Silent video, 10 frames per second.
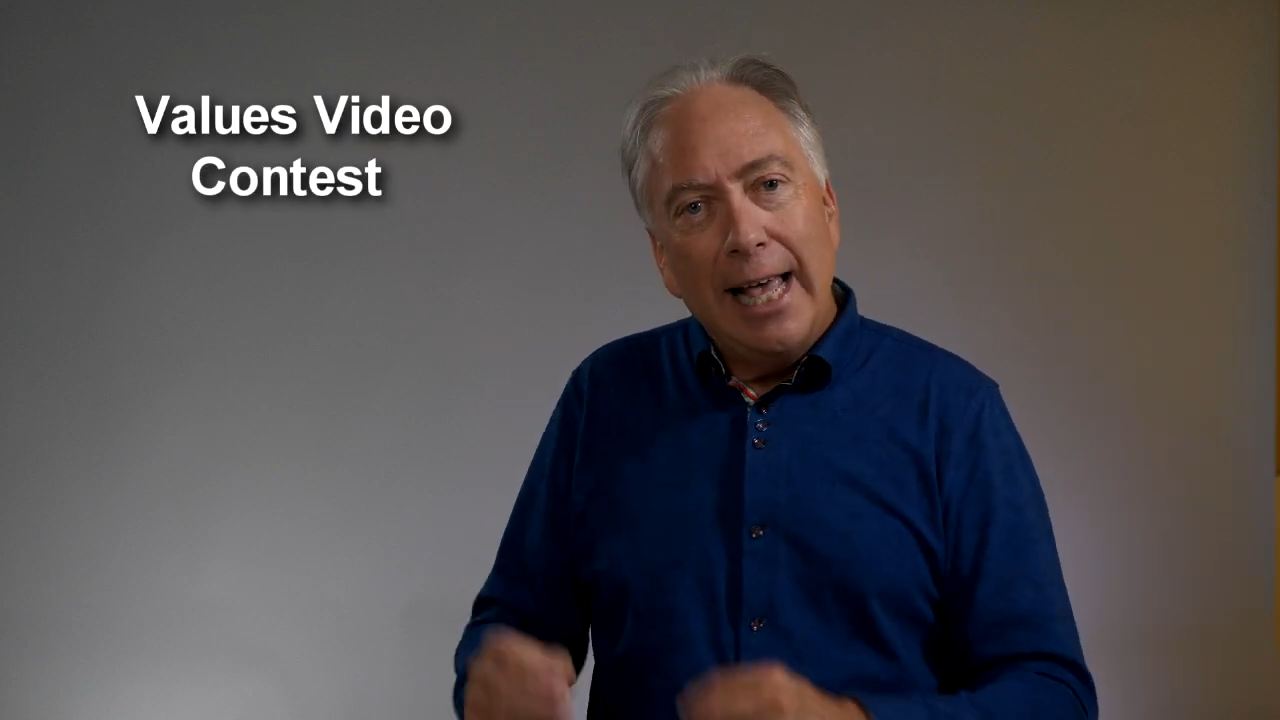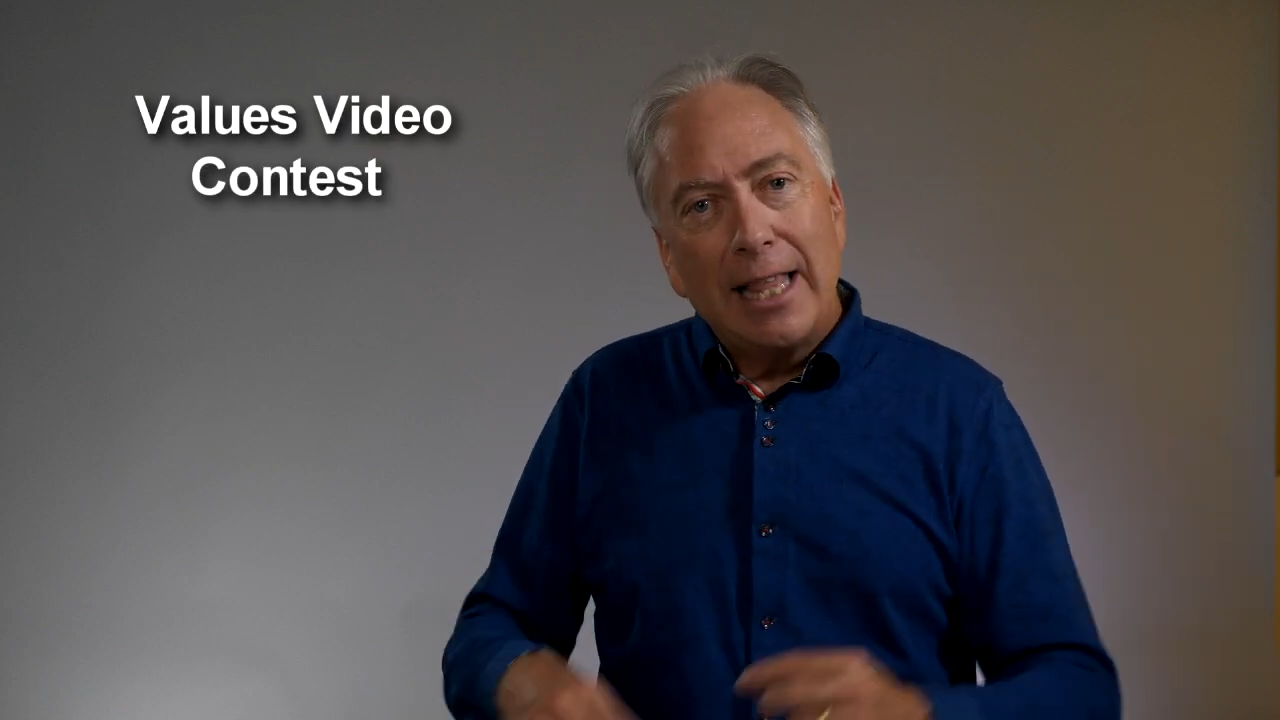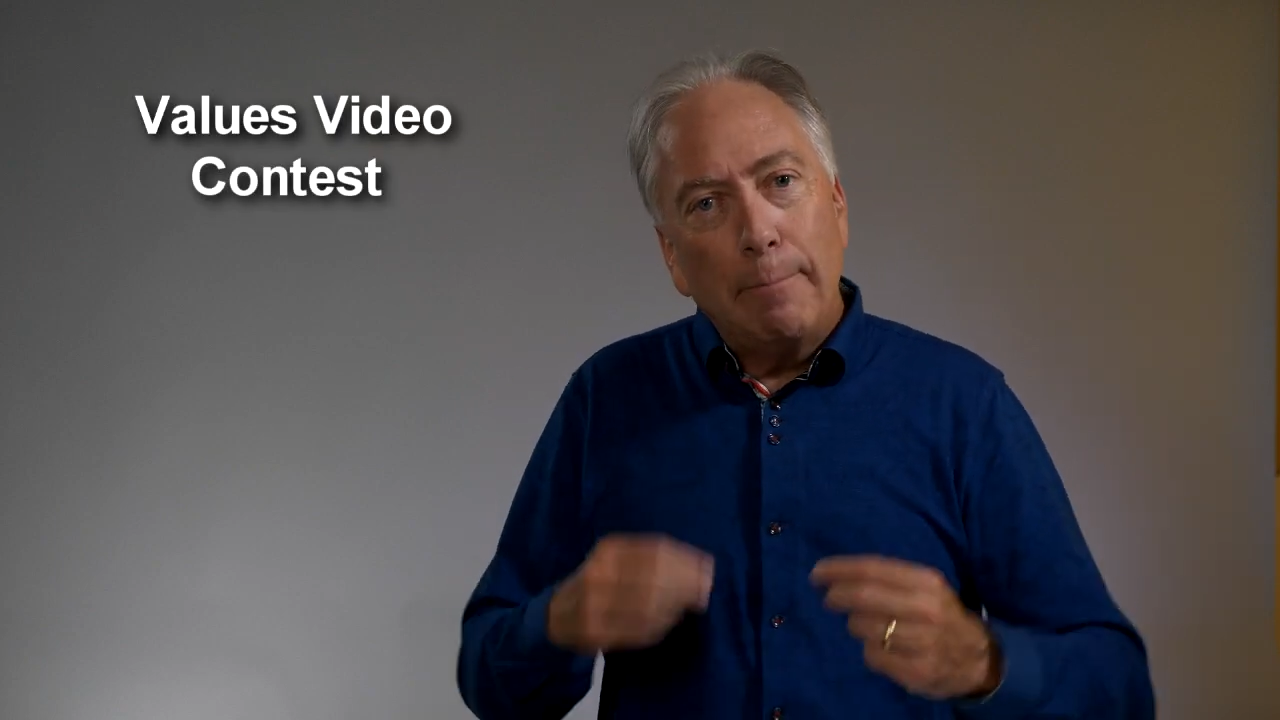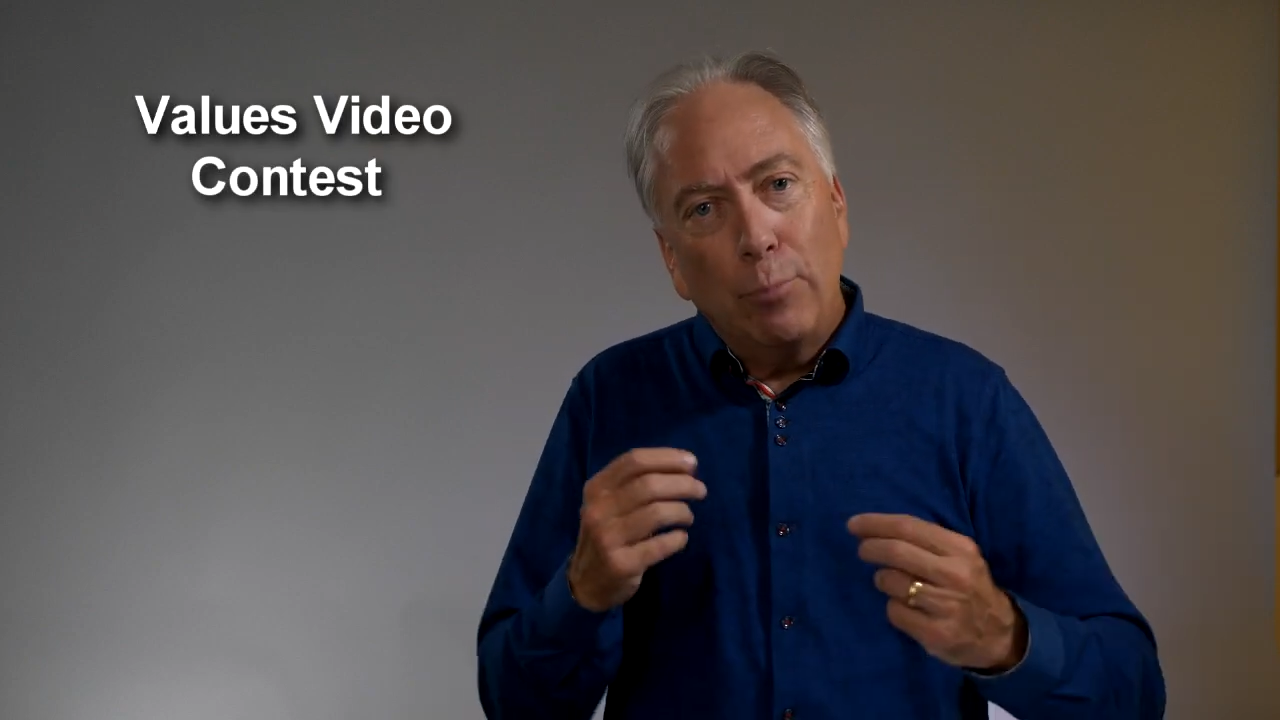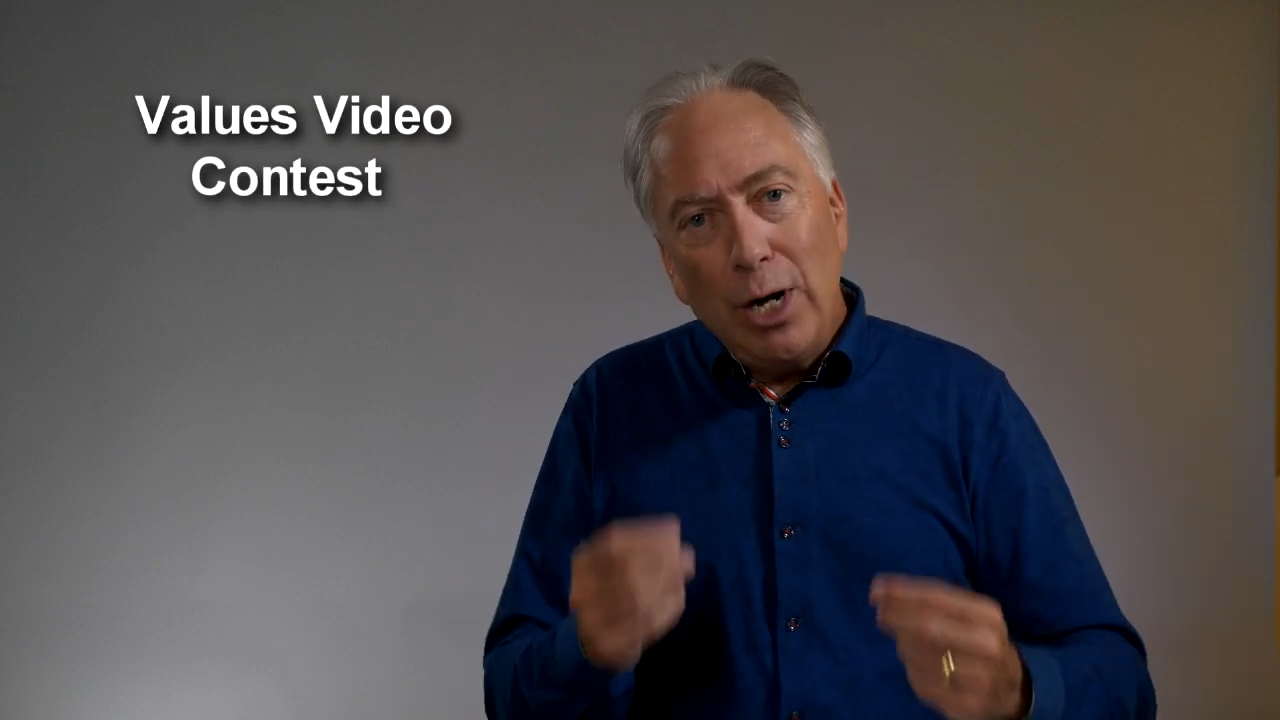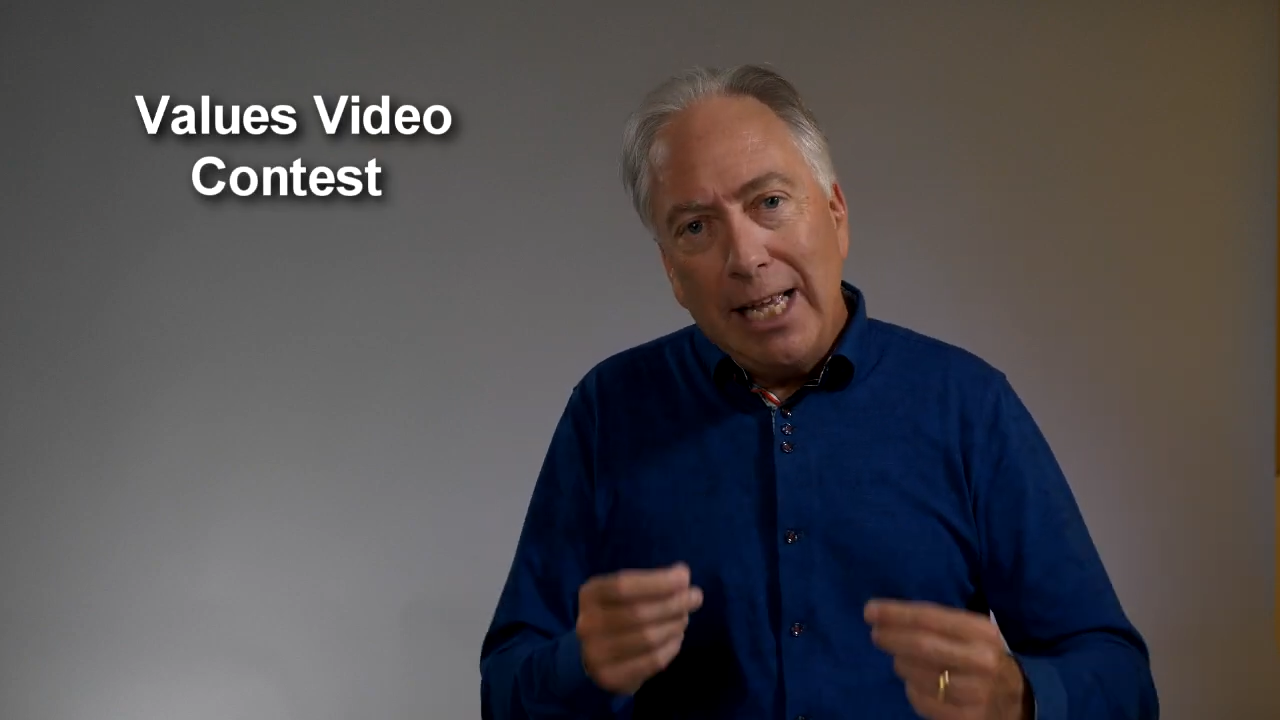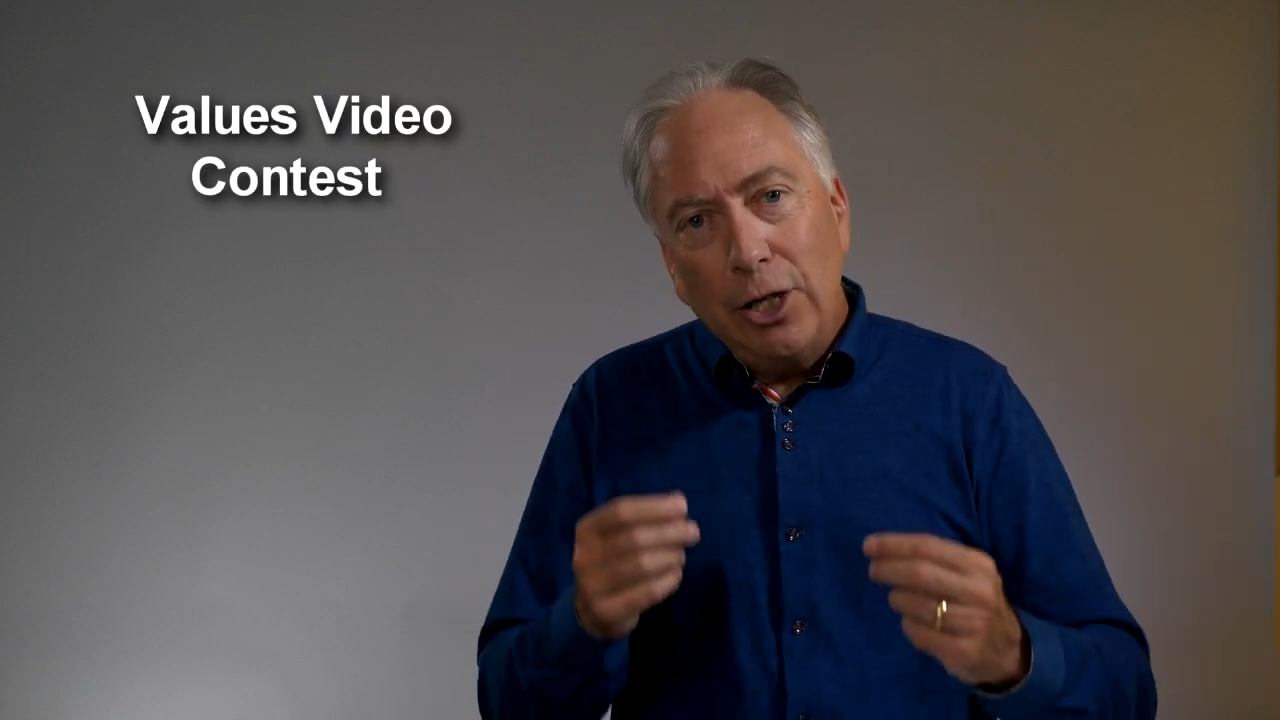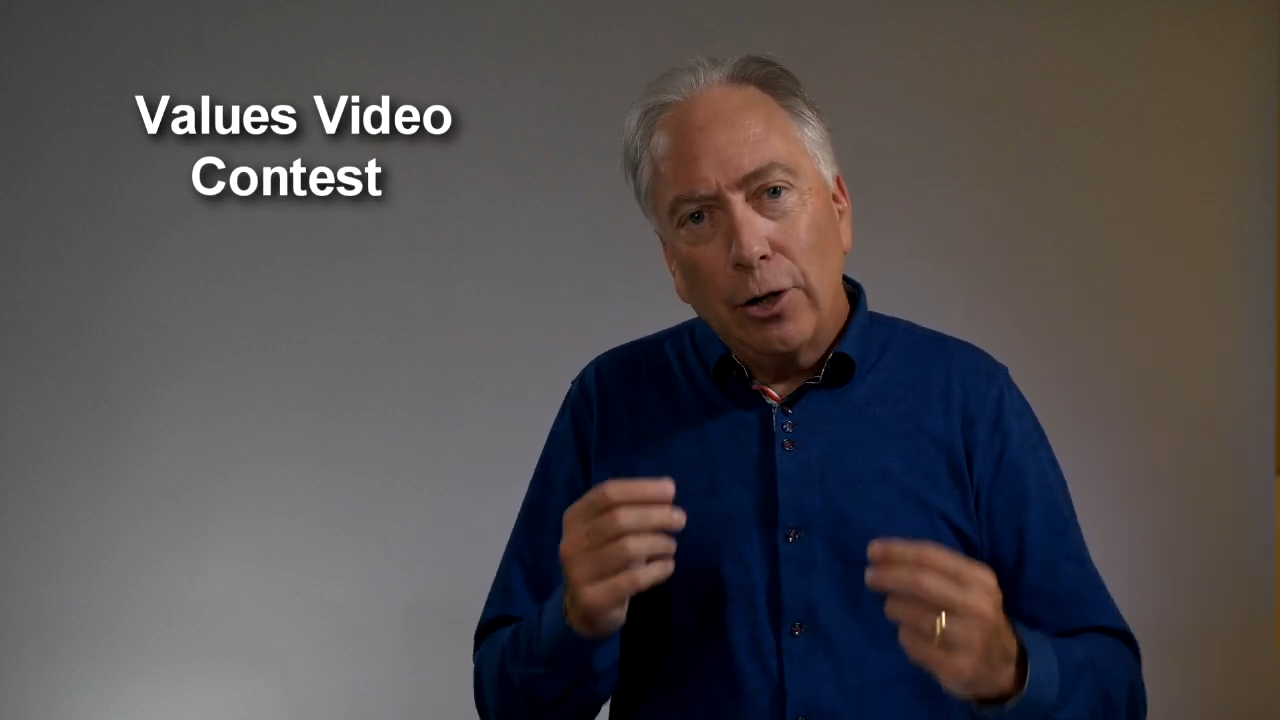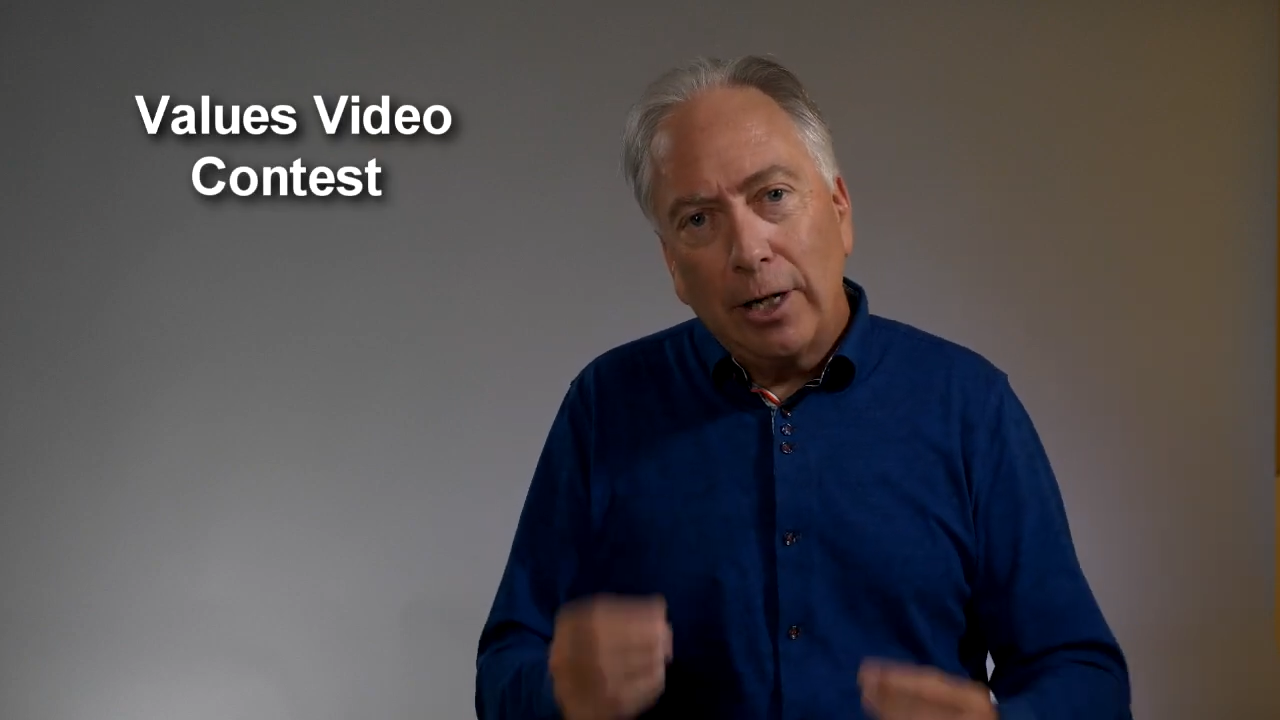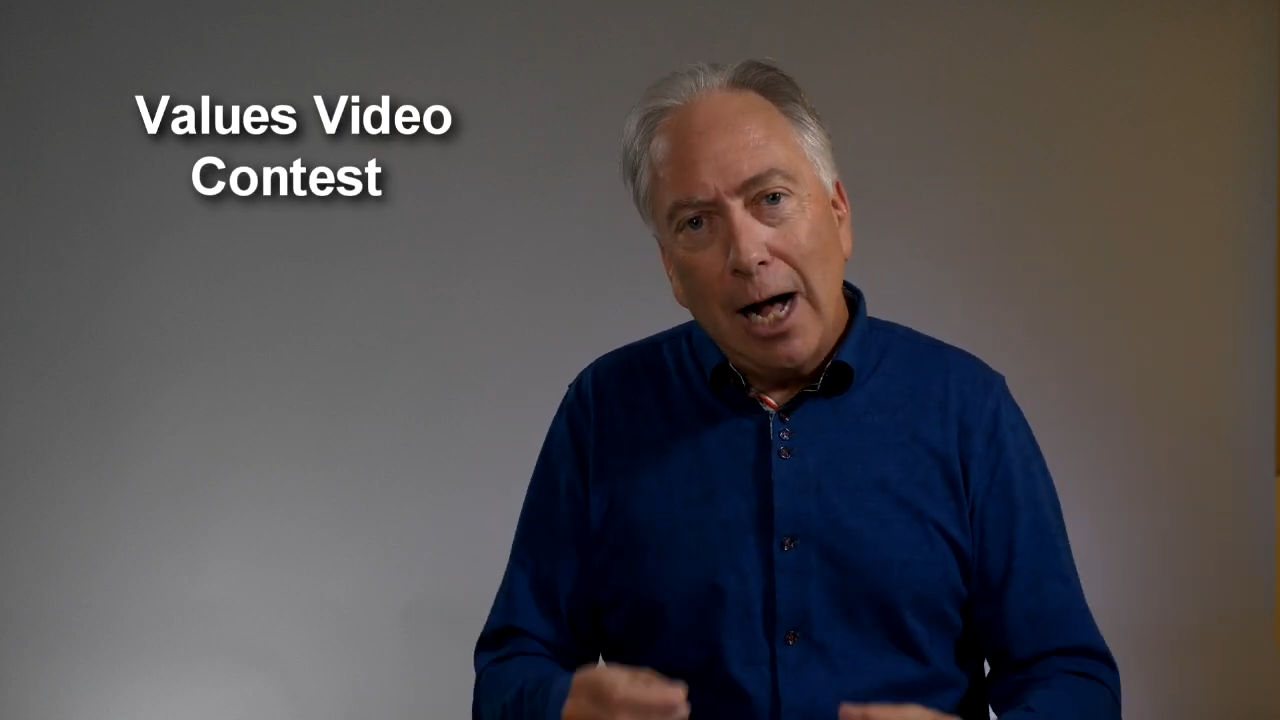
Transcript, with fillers: that bring your